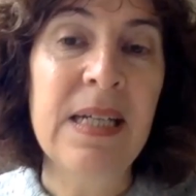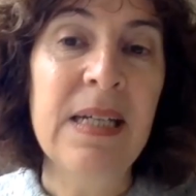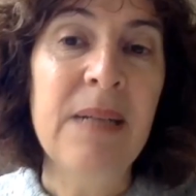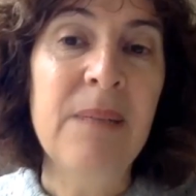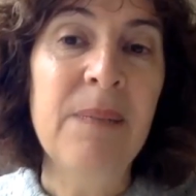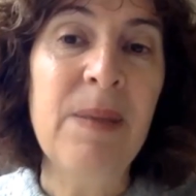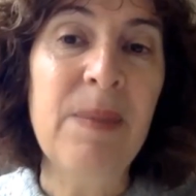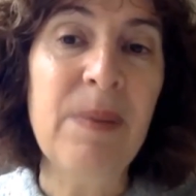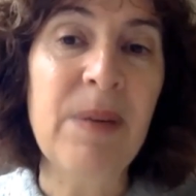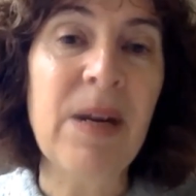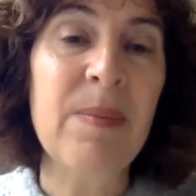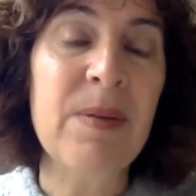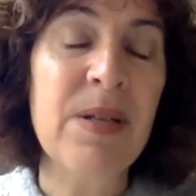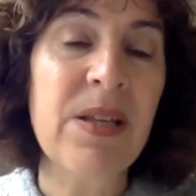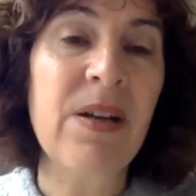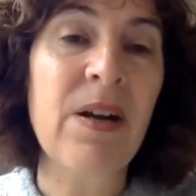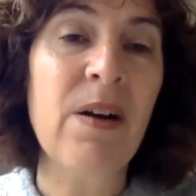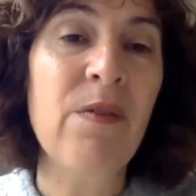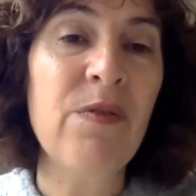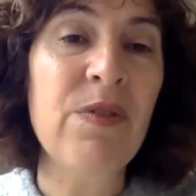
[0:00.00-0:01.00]
People coming to the
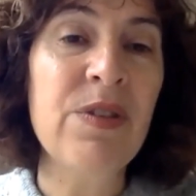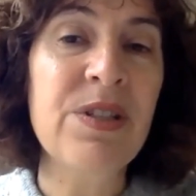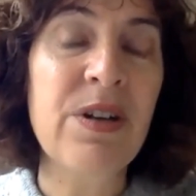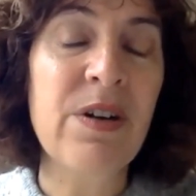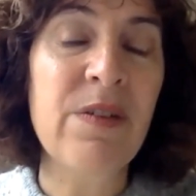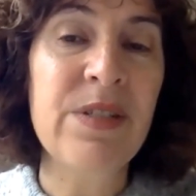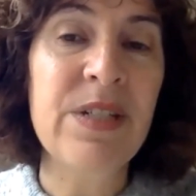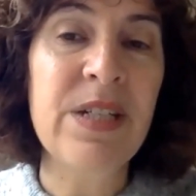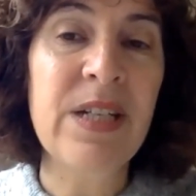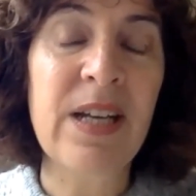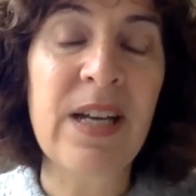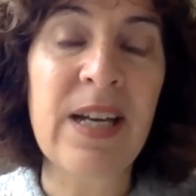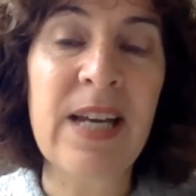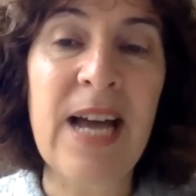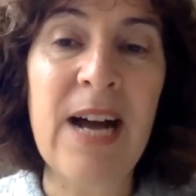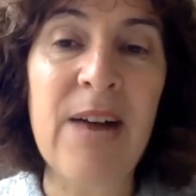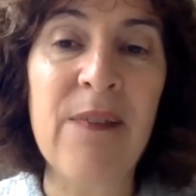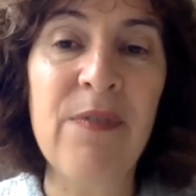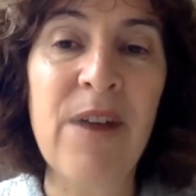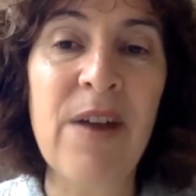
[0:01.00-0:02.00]
conference are obviously going to
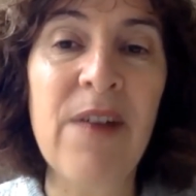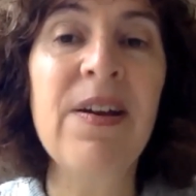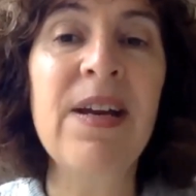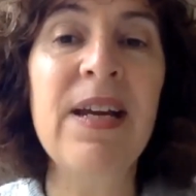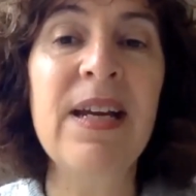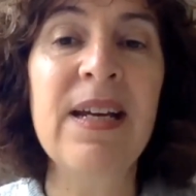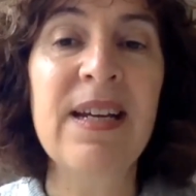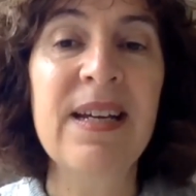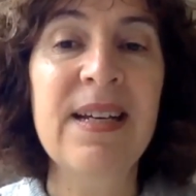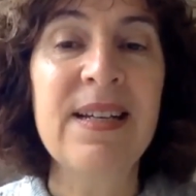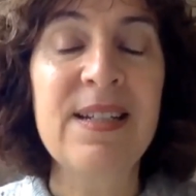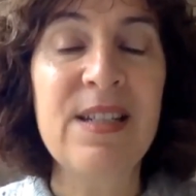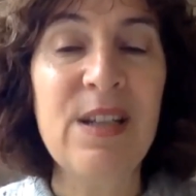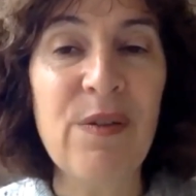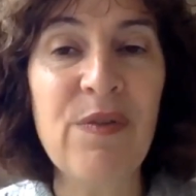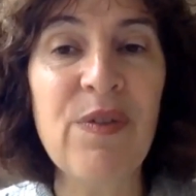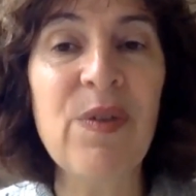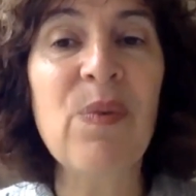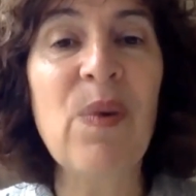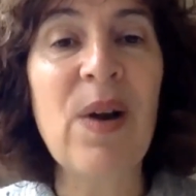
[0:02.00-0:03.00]
have very
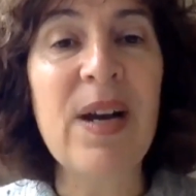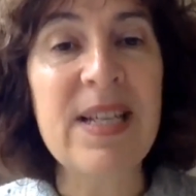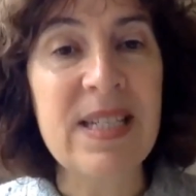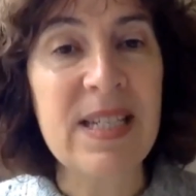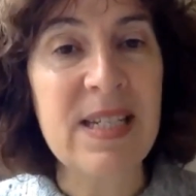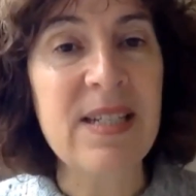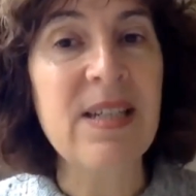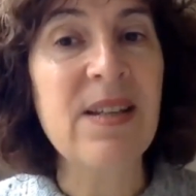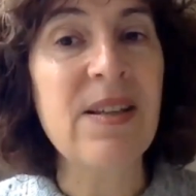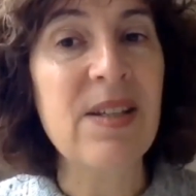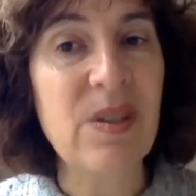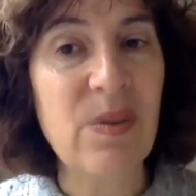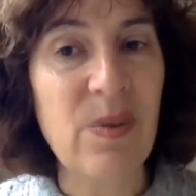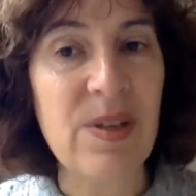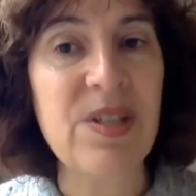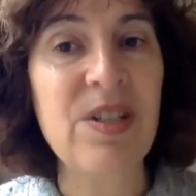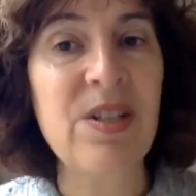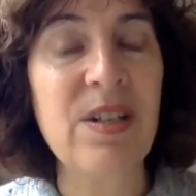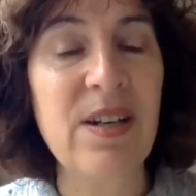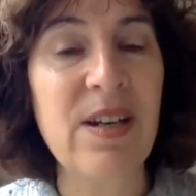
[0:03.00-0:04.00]
different ways into this
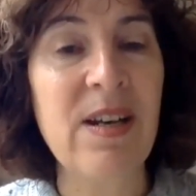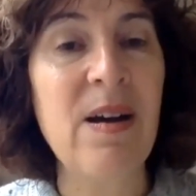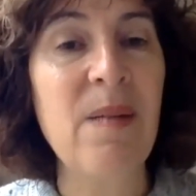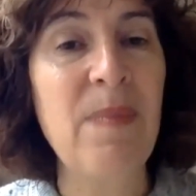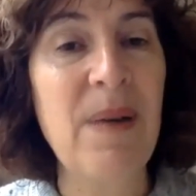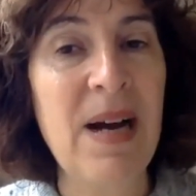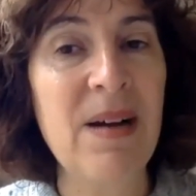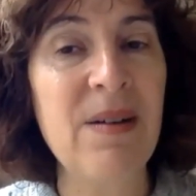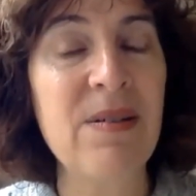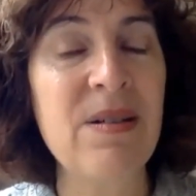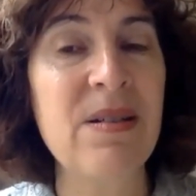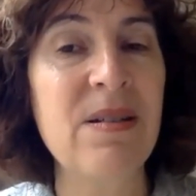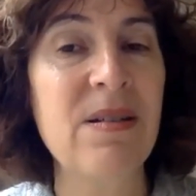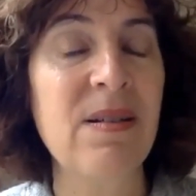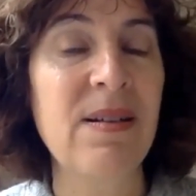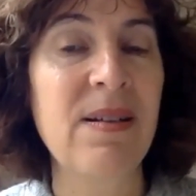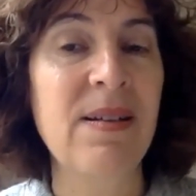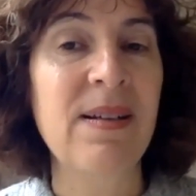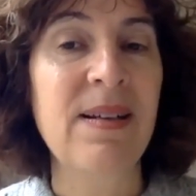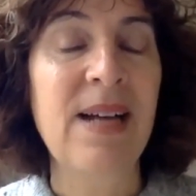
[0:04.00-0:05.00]
question about
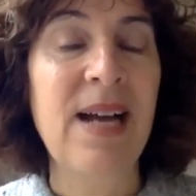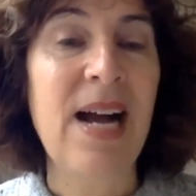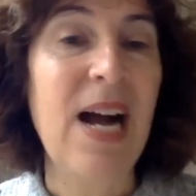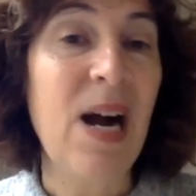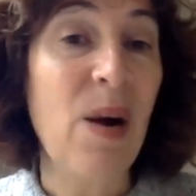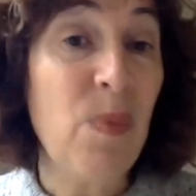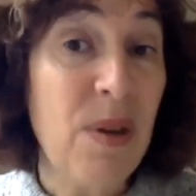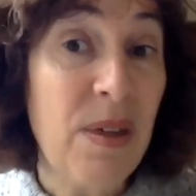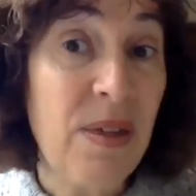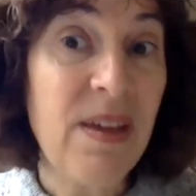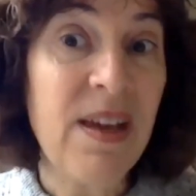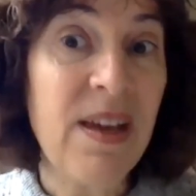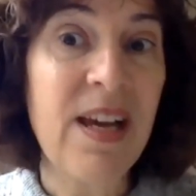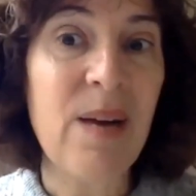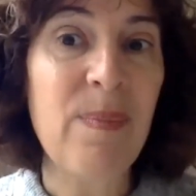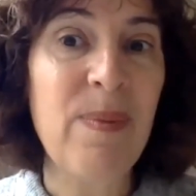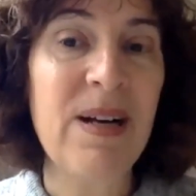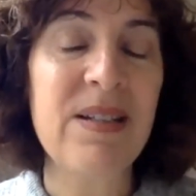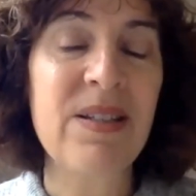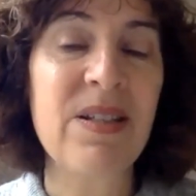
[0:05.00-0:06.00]
how we think
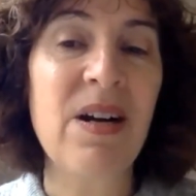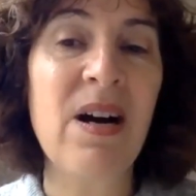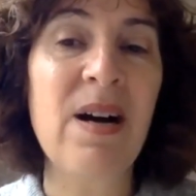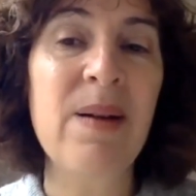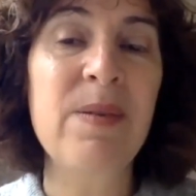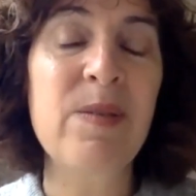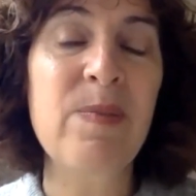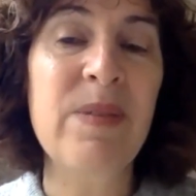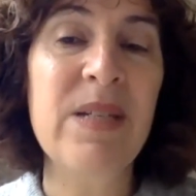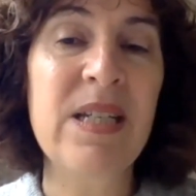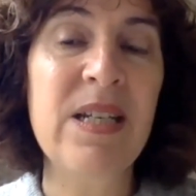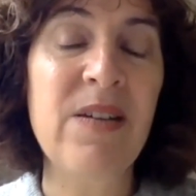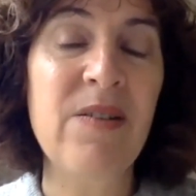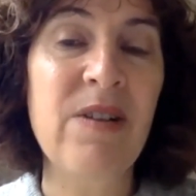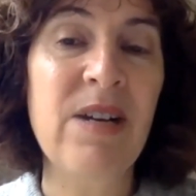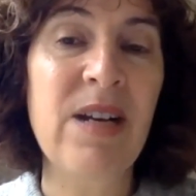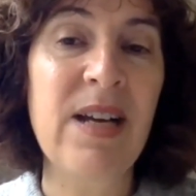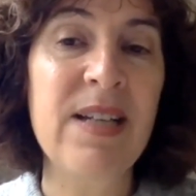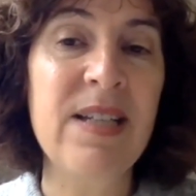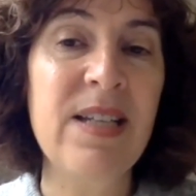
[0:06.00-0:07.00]
about time's
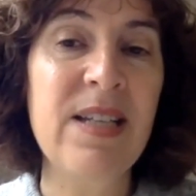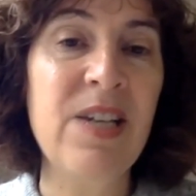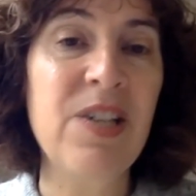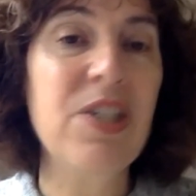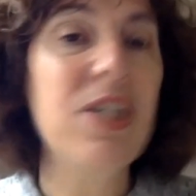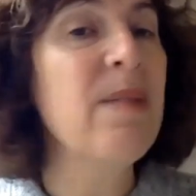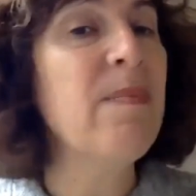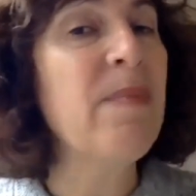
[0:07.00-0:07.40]
materialization.